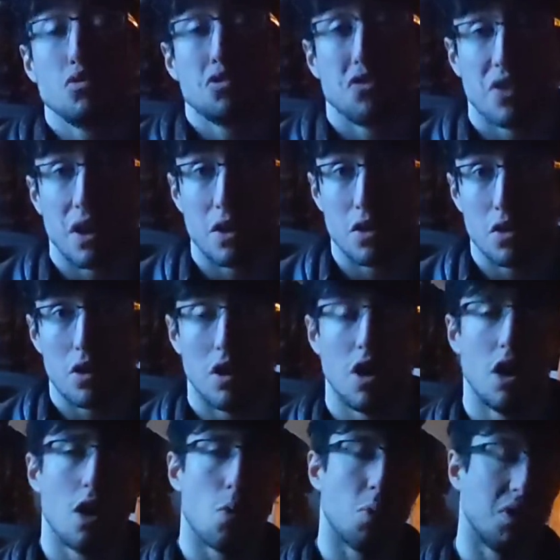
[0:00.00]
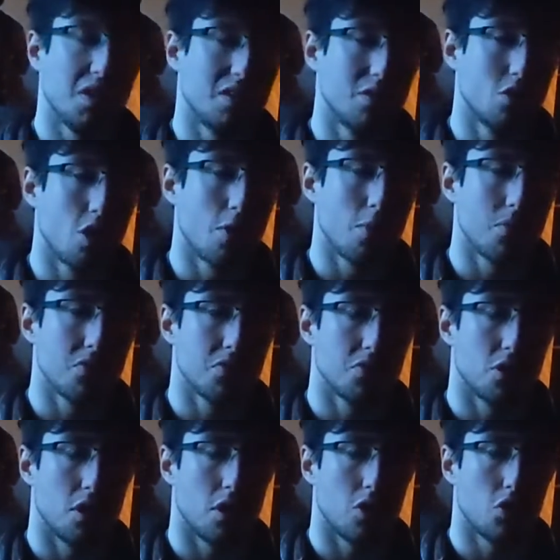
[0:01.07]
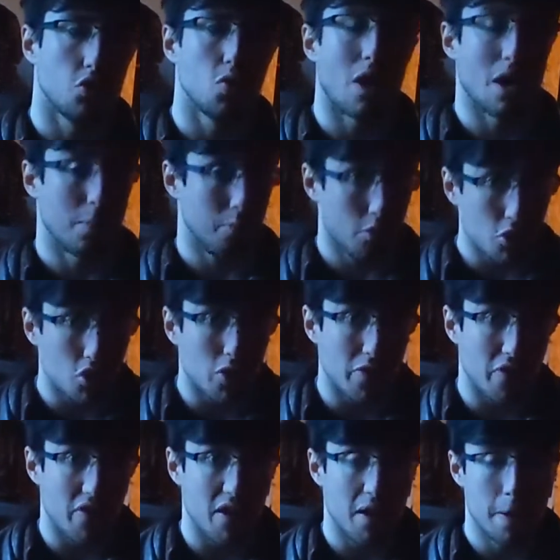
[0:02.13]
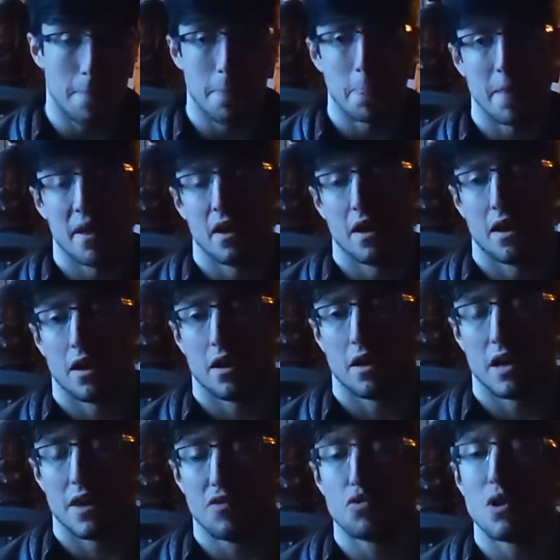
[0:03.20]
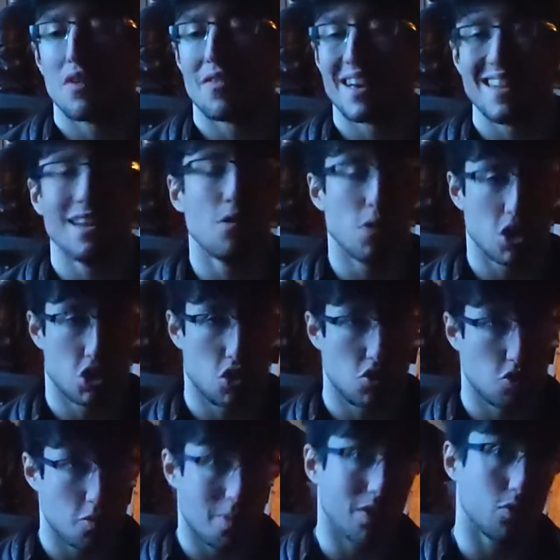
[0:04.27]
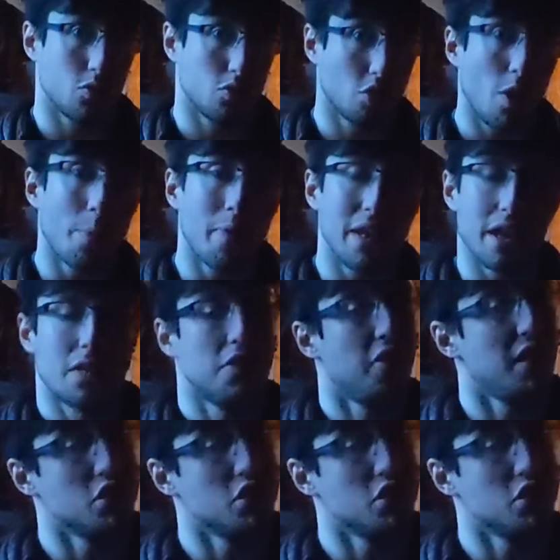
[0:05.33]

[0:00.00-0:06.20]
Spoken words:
to failure when it comes to hypertrophy. If you have any questions about the topic,